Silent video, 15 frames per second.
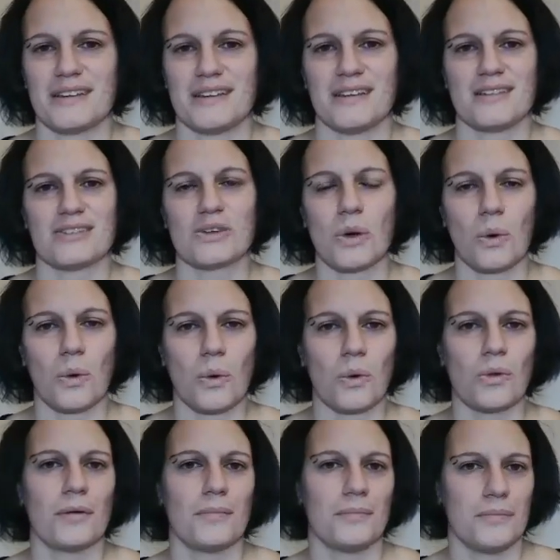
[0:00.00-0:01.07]
And it's
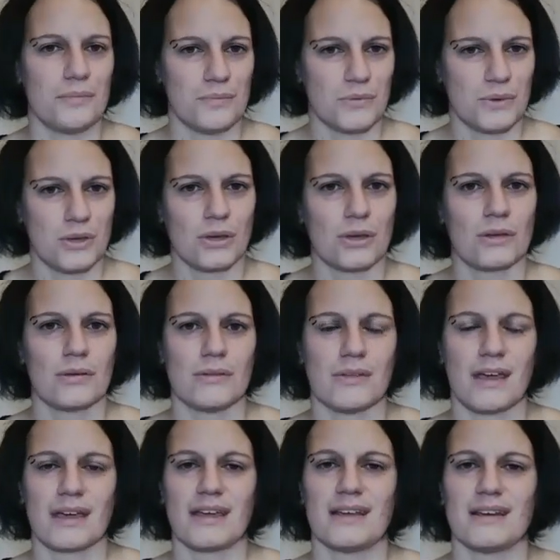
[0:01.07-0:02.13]
all
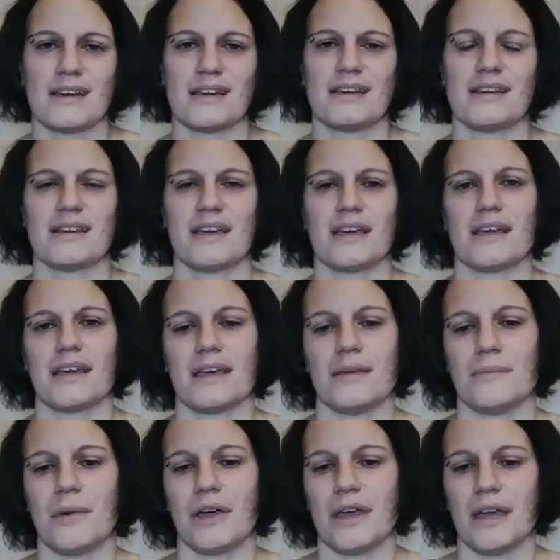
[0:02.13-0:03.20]
nagging in
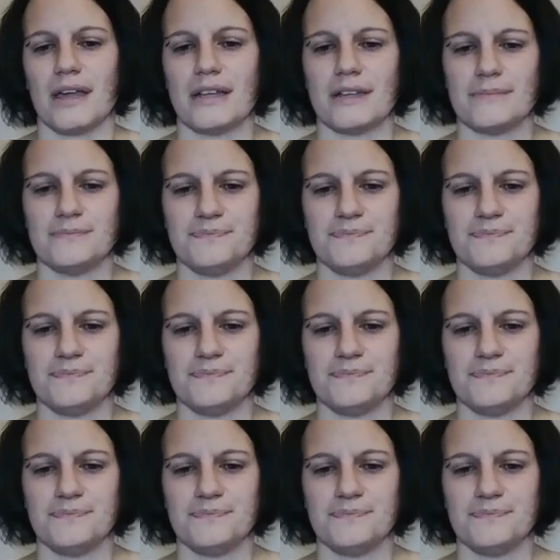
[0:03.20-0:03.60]
my head.